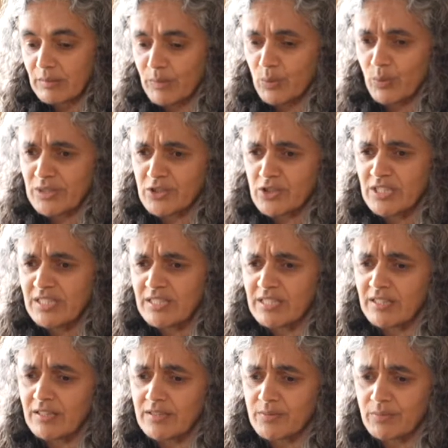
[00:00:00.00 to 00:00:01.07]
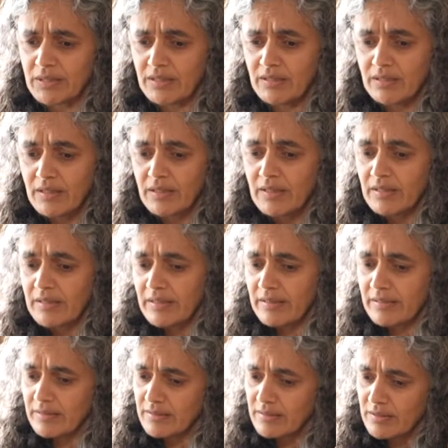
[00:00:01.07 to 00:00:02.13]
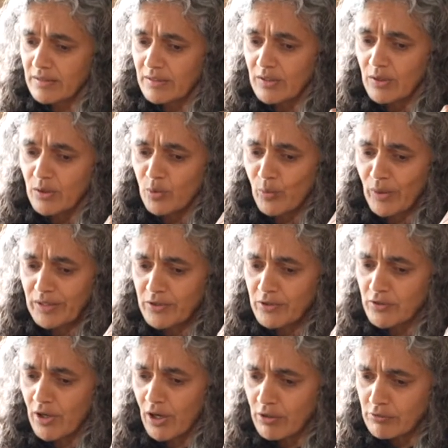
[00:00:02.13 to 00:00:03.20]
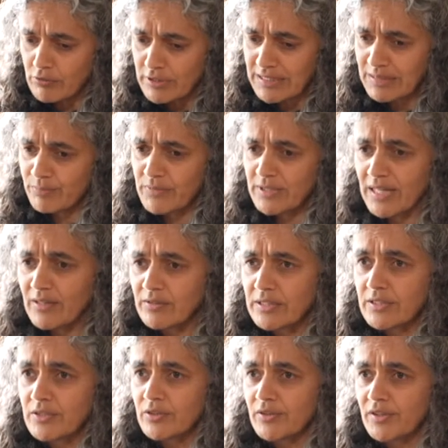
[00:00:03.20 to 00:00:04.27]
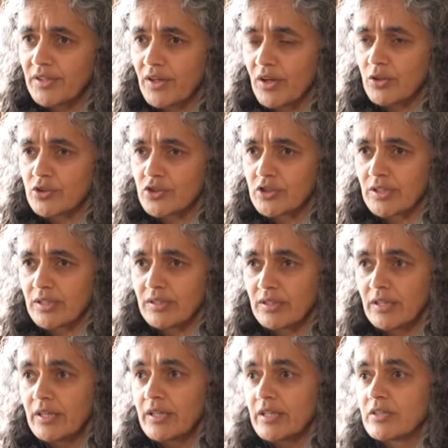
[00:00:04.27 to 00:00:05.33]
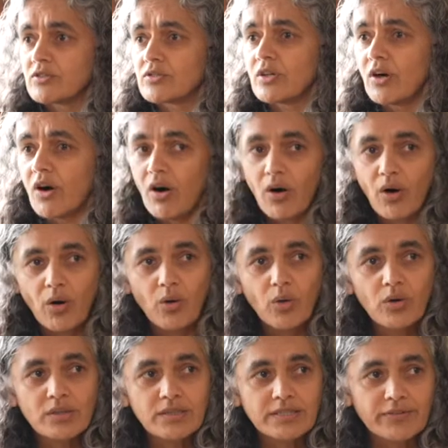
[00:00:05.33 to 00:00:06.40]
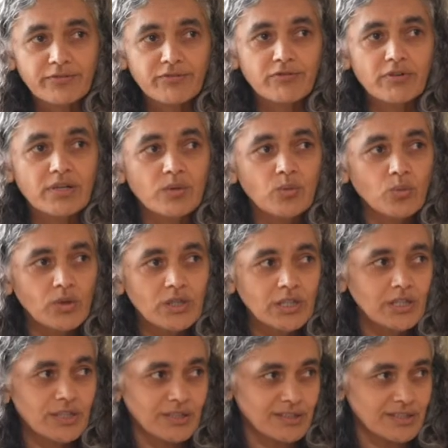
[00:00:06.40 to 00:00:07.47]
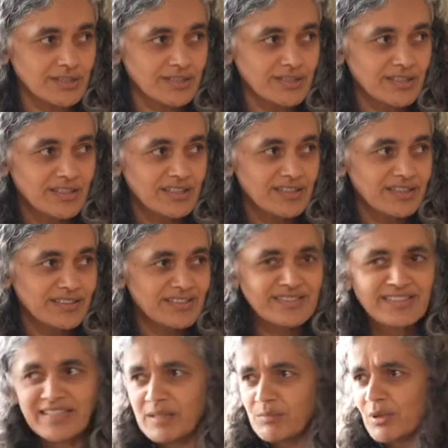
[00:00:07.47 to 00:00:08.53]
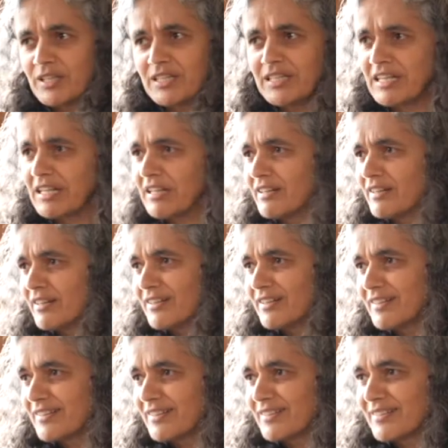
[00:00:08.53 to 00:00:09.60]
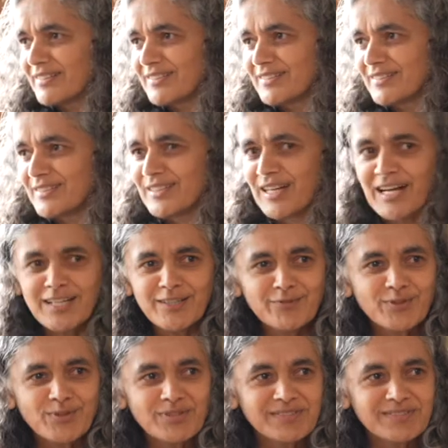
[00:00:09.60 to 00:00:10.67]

but what she tells me is when you go deep down into the ocean, it's a whole different world. Is anybody here dived?